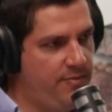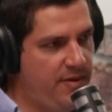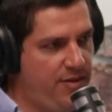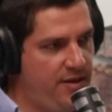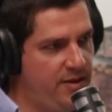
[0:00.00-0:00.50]

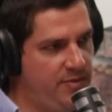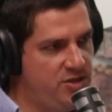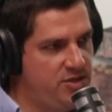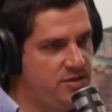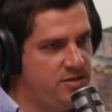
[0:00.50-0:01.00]
methane
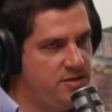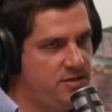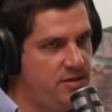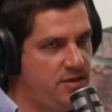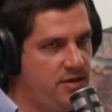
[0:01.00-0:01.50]

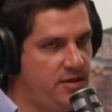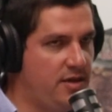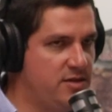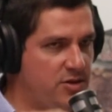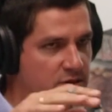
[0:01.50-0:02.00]
emissions, and
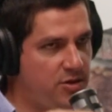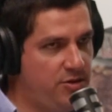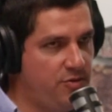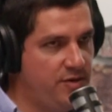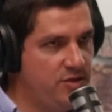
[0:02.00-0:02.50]
there's
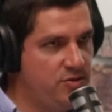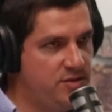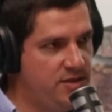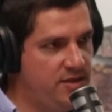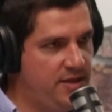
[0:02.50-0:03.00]
another way to
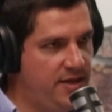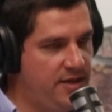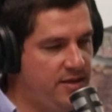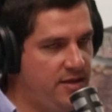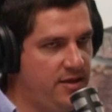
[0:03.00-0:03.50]
see
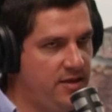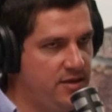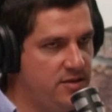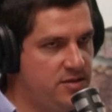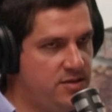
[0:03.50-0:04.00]
that
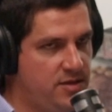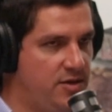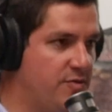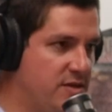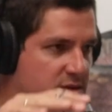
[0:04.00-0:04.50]
is
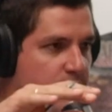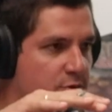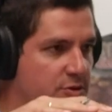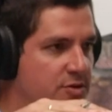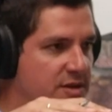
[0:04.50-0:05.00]
increasing
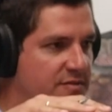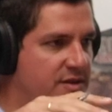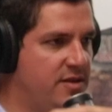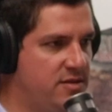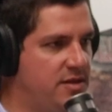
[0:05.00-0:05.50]
productivity in